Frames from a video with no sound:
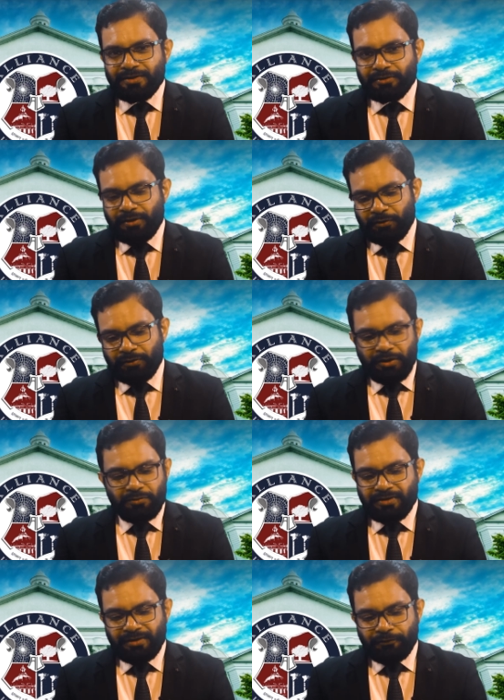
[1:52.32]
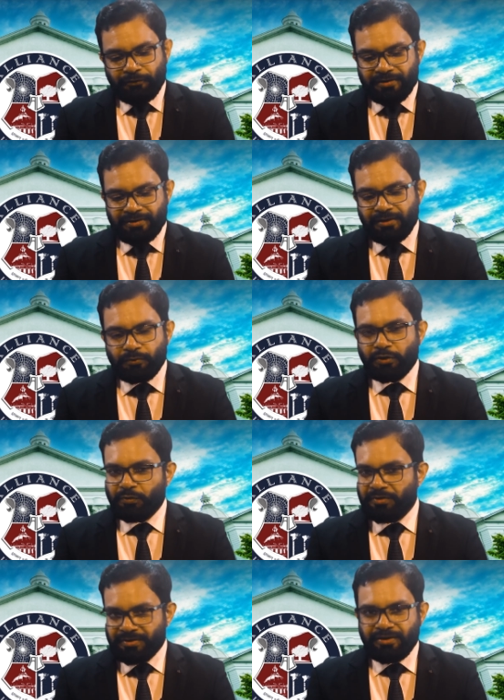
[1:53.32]
So I would, I would say the first thing
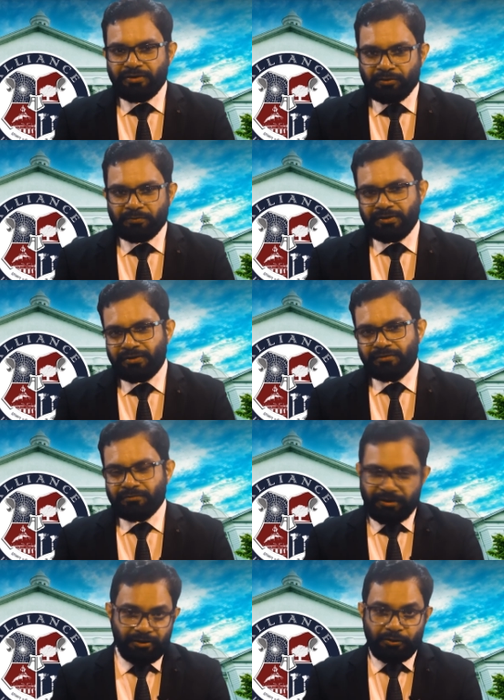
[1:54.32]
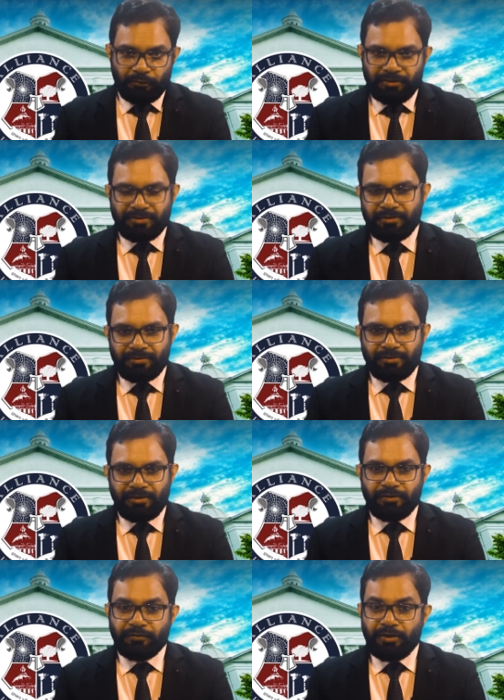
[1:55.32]
what we see normally in the universities
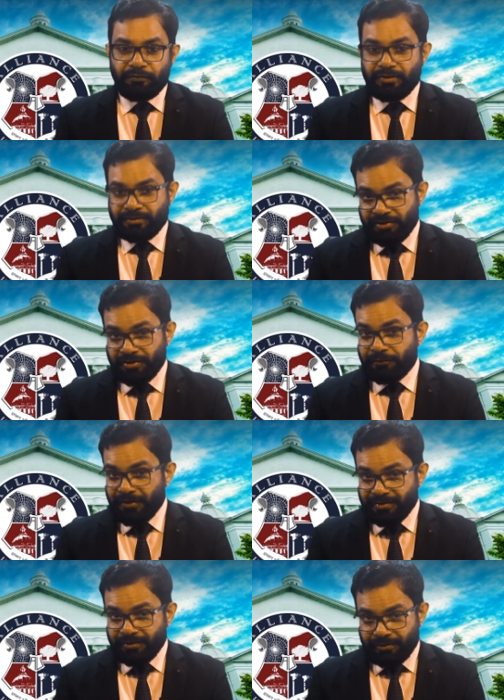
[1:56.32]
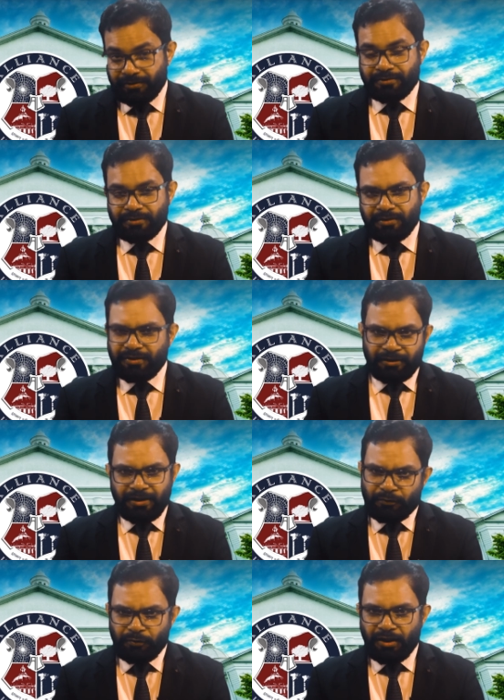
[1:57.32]
in infrastructure and facilities that,
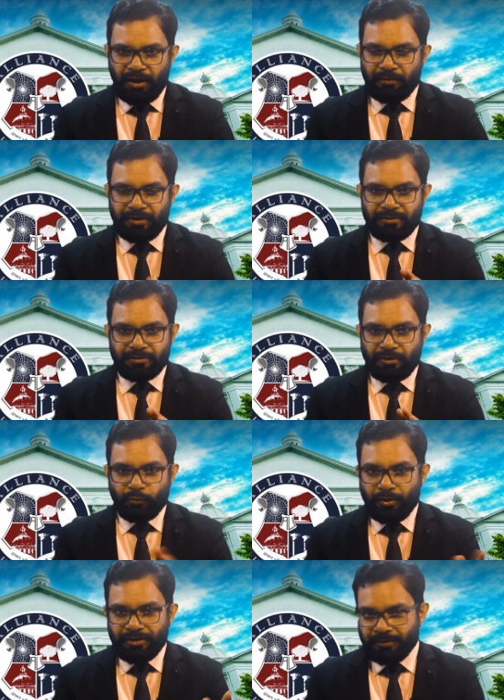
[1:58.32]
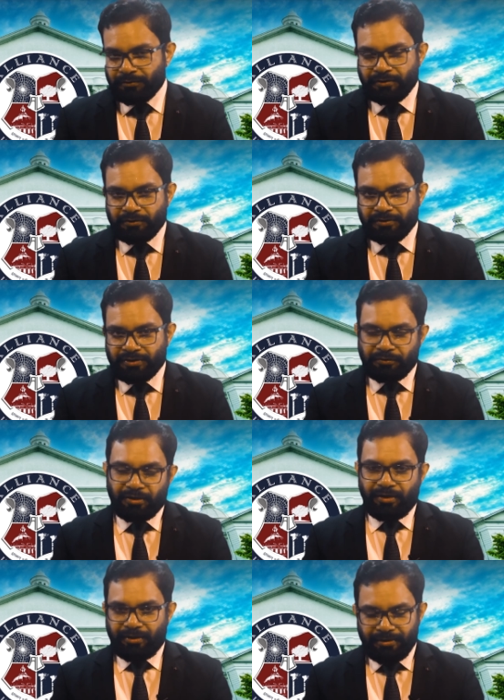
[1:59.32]
that we have at world level university we
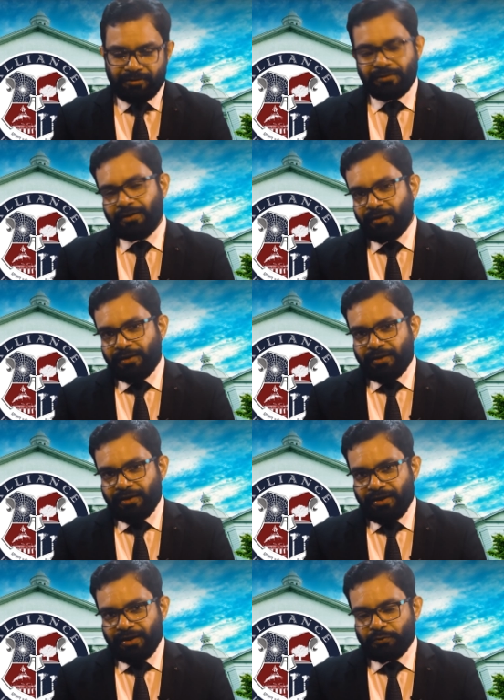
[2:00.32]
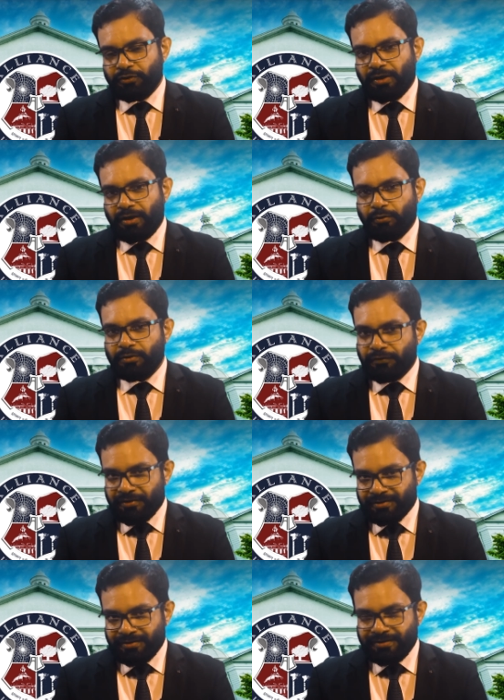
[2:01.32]
are in and we do have all the
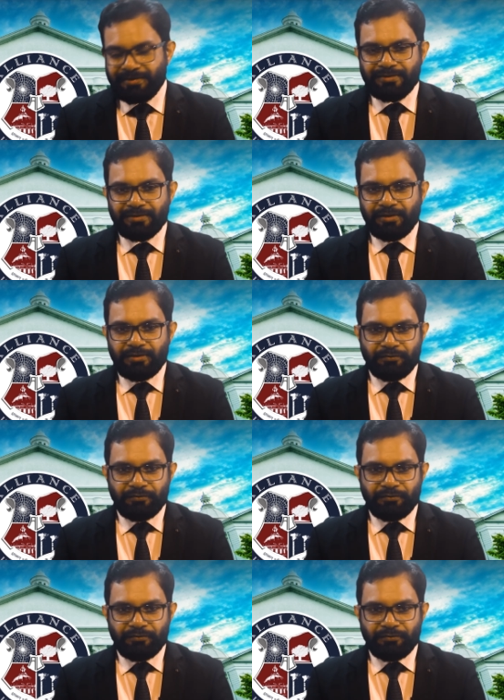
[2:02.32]
facilities and